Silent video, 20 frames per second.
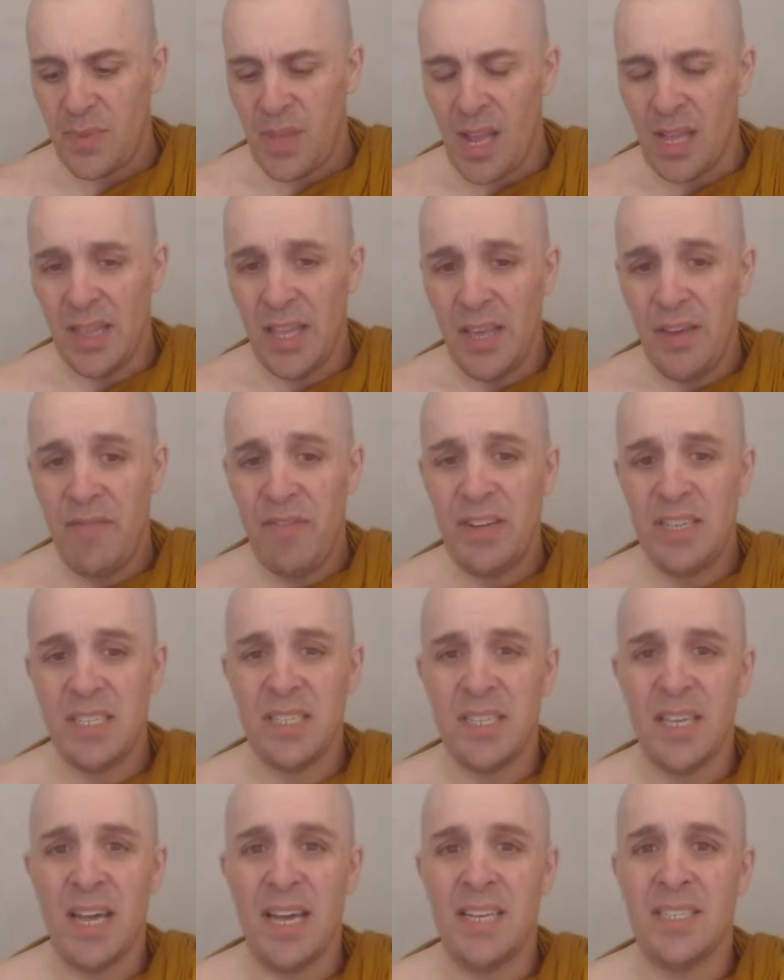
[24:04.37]
live
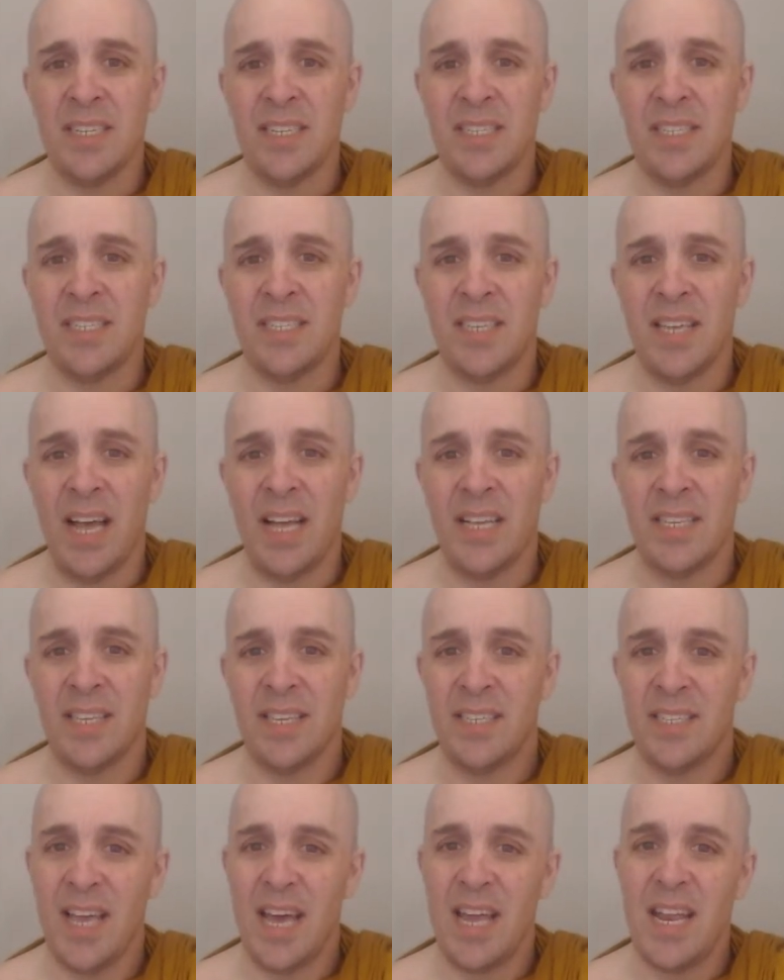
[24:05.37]
as
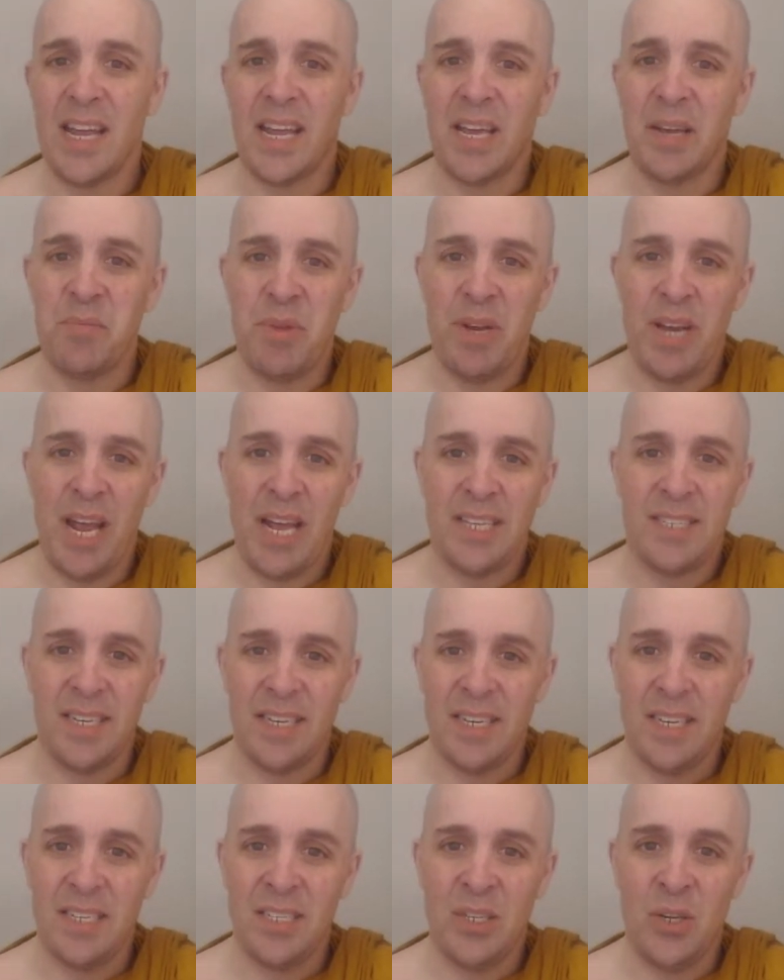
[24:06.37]
ascetic and
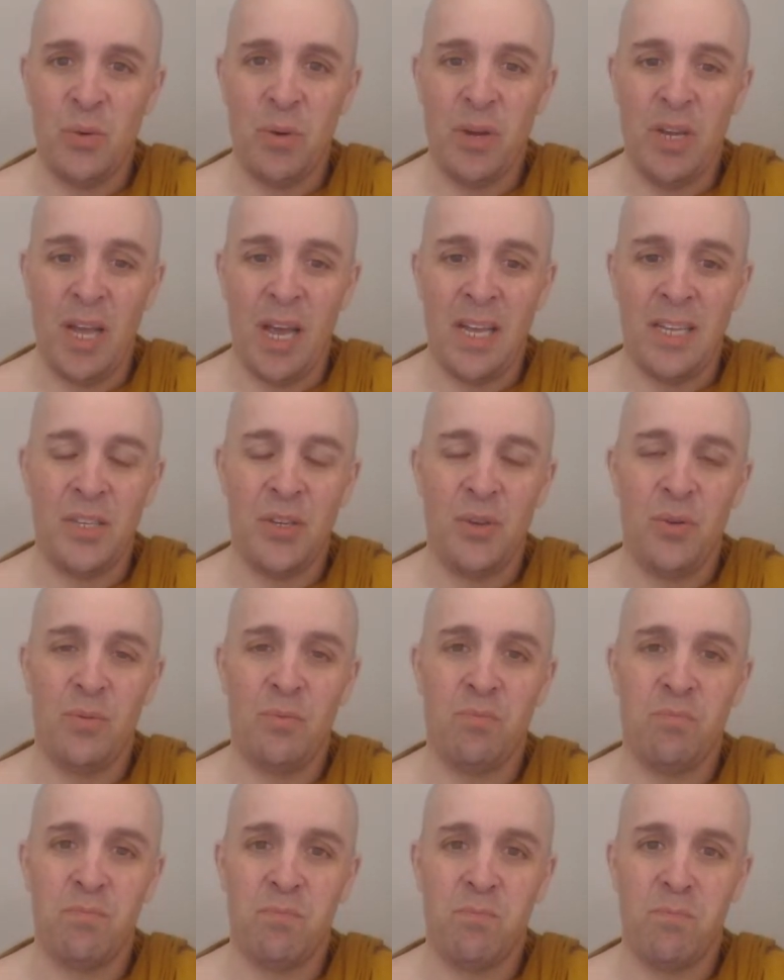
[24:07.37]
monastic as
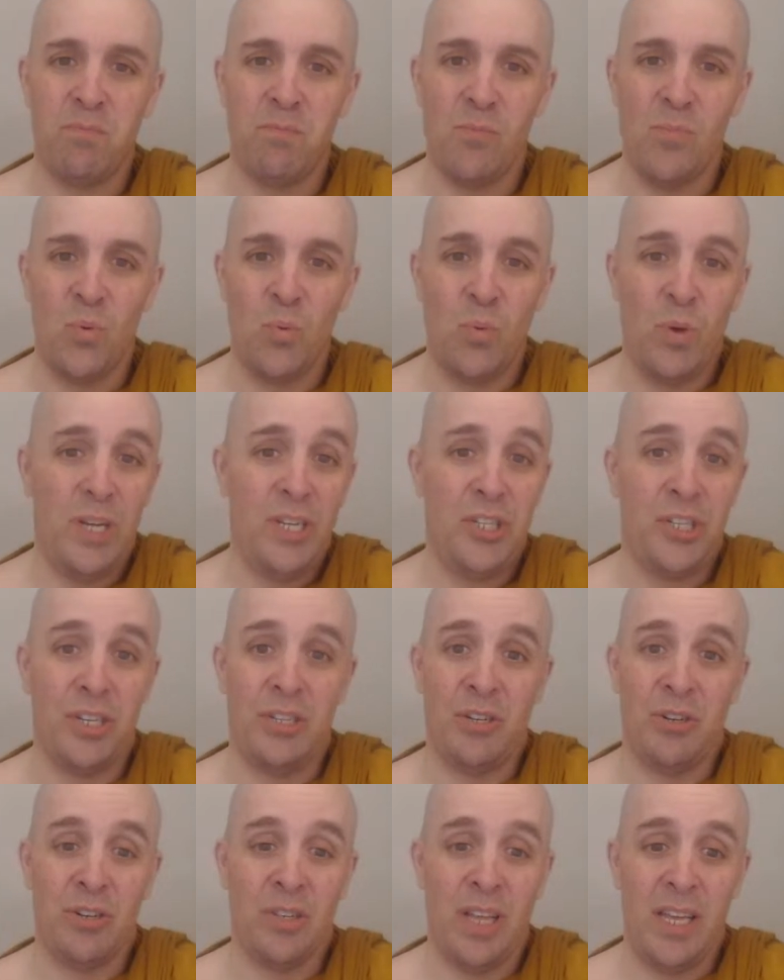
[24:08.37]
you wish
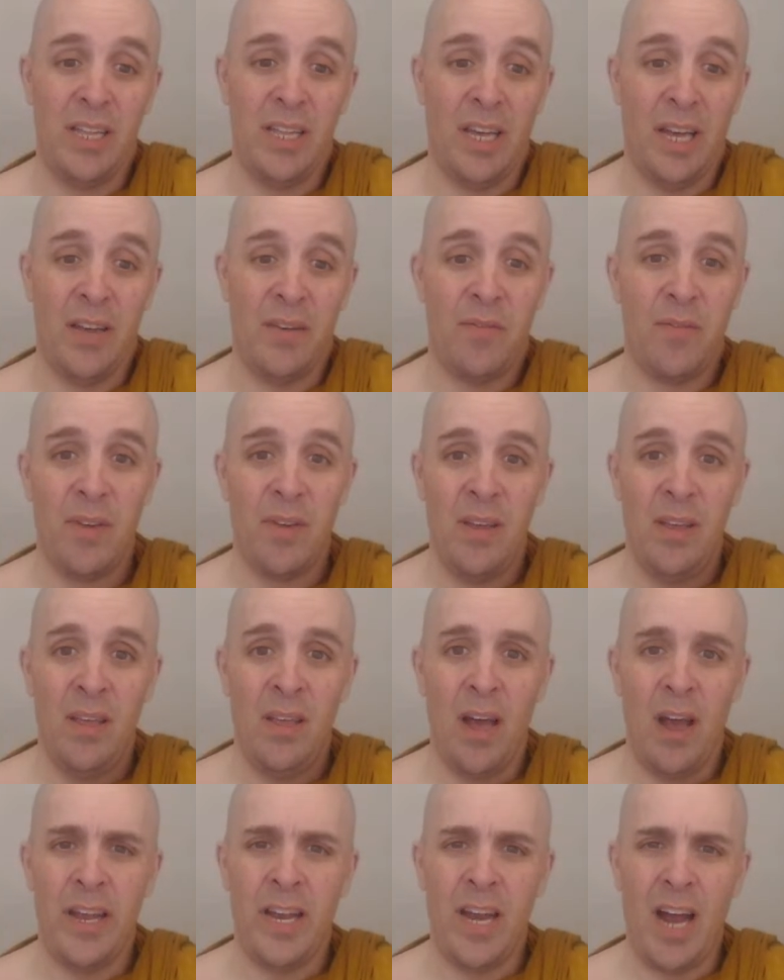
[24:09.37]
in your lay life.
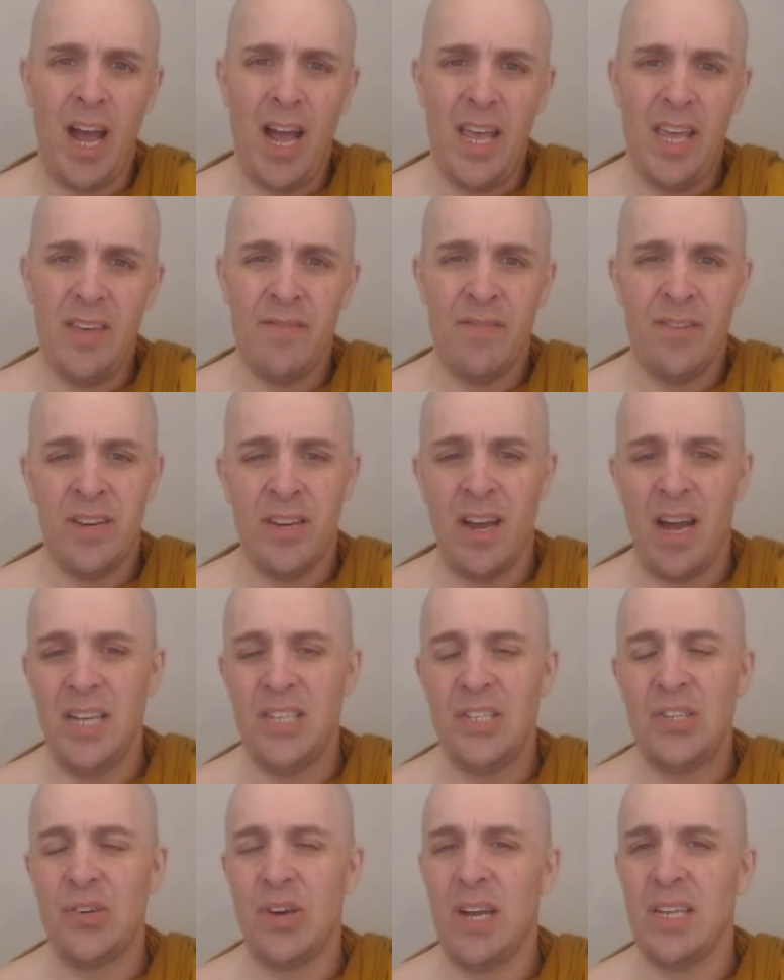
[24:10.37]
I mean,
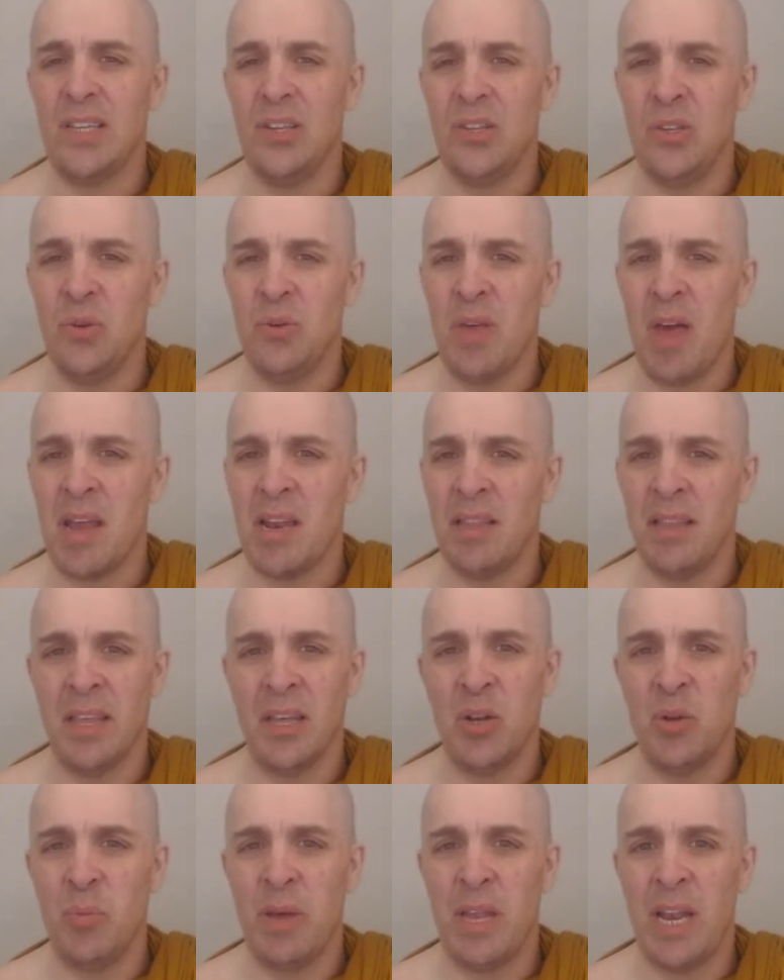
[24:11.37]
I tried to do that a
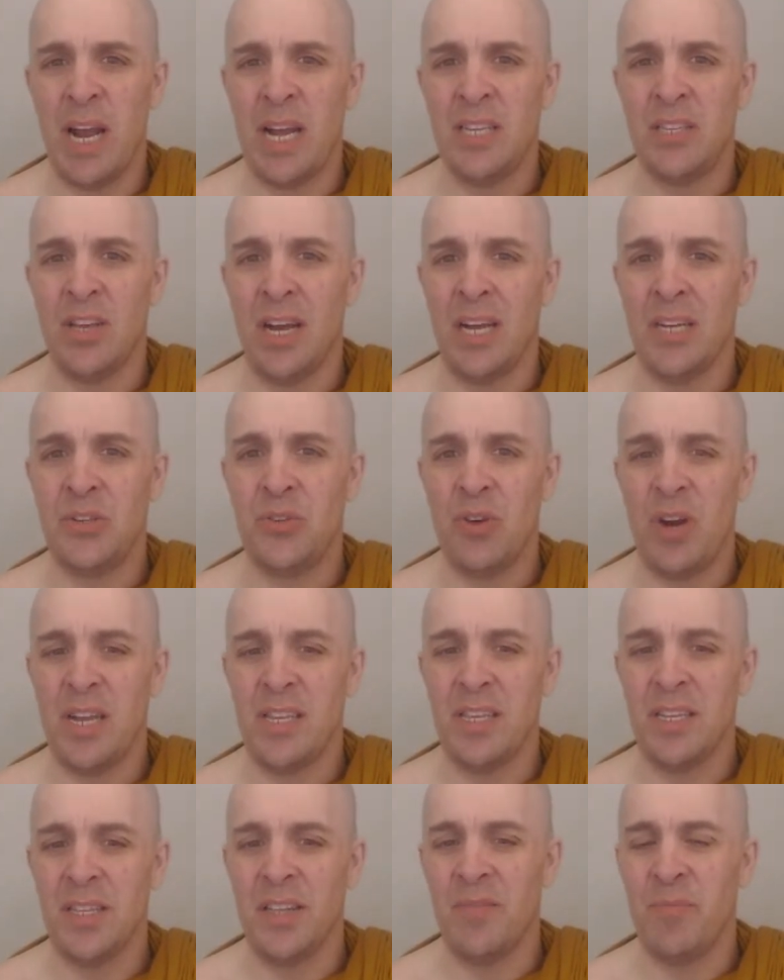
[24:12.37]
little bit. I
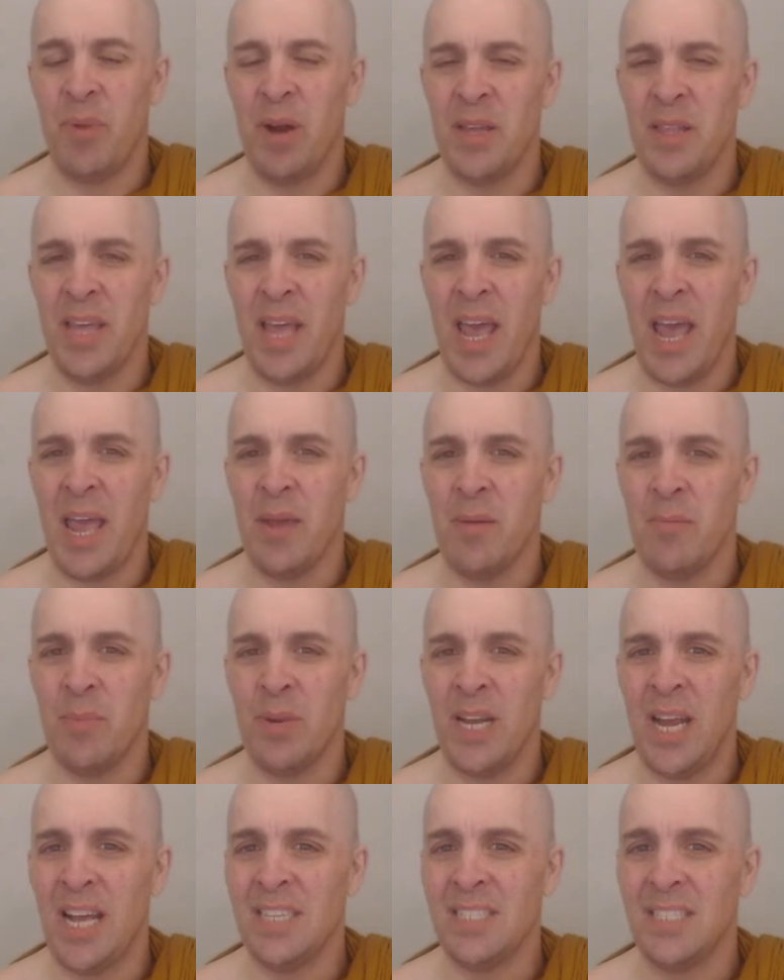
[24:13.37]
tried to live by the 8
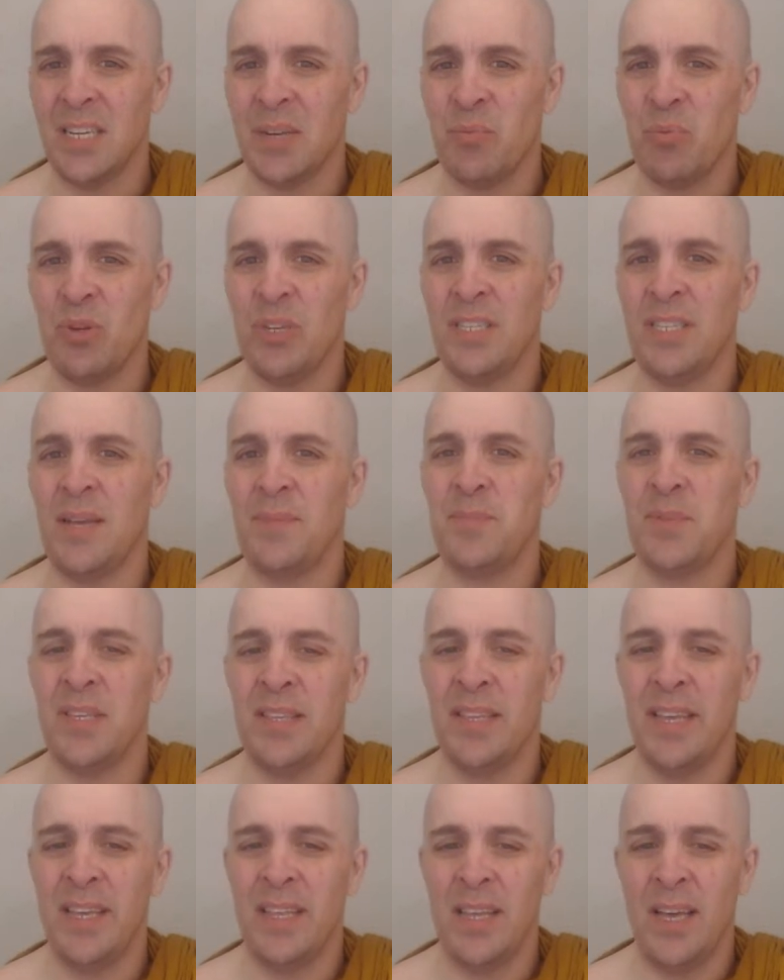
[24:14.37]
monastic precepts
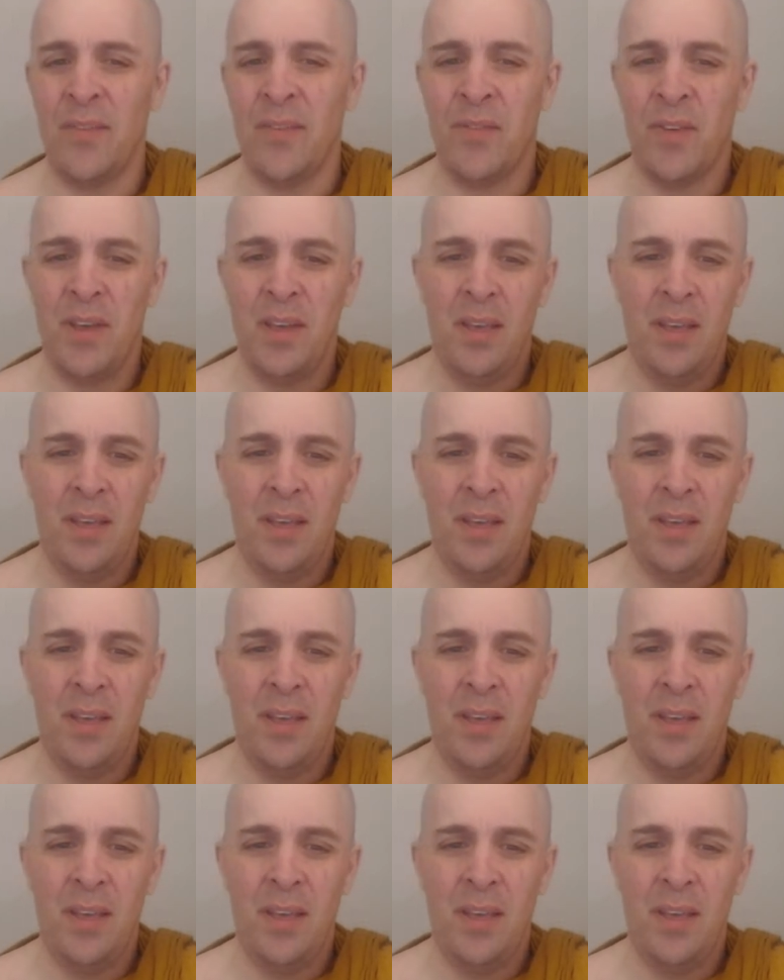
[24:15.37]
in lay life,